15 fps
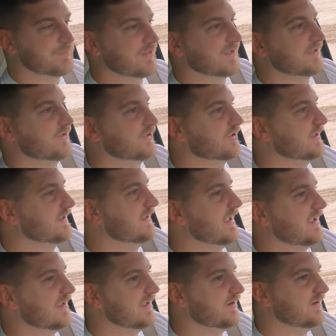Like, you're gonna
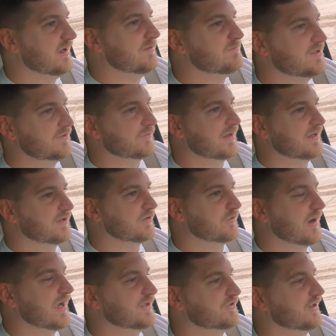get here and be ready to ride.